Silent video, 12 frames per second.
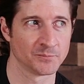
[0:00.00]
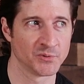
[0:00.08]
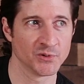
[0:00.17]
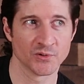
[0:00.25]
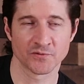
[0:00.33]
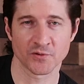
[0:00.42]

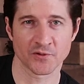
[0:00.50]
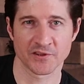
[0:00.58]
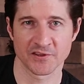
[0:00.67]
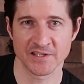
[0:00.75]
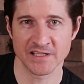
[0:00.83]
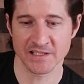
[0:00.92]
beautiful
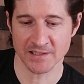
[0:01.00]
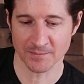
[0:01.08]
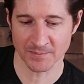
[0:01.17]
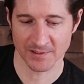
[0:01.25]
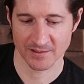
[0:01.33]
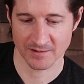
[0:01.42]

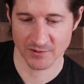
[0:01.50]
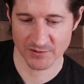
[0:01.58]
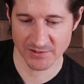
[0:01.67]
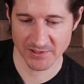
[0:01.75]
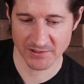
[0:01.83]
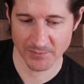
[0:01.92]
theme,
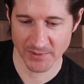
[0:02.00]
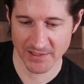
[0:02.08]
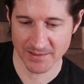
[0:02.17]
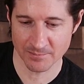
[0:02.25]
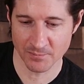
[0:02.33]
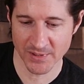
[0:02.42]
those little
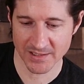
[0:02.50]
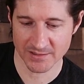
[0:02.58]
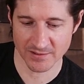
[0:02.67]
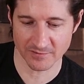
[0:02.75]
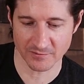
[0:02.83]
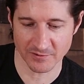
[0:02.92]
bitty
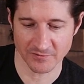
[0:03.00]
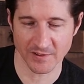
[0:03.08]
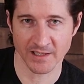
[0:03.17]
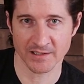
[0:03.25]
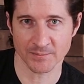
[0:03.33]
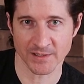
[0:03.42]
bits of
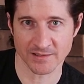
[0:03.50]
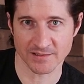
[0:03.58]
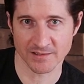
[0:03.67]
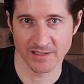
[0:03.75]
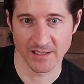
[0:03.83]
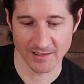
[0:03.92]

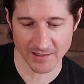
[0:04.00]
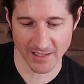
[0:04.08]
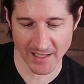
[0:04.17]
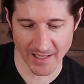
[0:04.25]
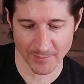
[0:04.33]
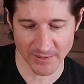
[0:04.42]
refinement
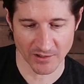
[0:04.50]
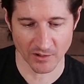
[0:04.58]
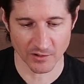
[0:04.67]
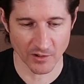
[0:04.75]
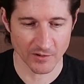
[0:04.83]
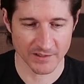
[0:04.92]
that happen
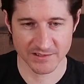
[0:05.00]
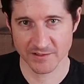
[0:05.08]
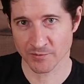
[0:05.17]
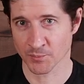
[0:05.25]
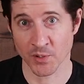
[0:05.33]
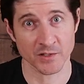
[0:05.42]
on all these
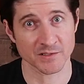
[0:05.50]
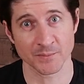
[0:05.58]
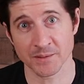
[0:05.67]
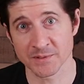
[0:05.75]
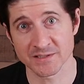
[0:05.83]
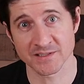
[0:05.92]
different parts.
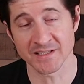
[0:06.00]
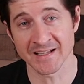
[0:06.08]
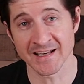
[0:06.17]
Maybe it's the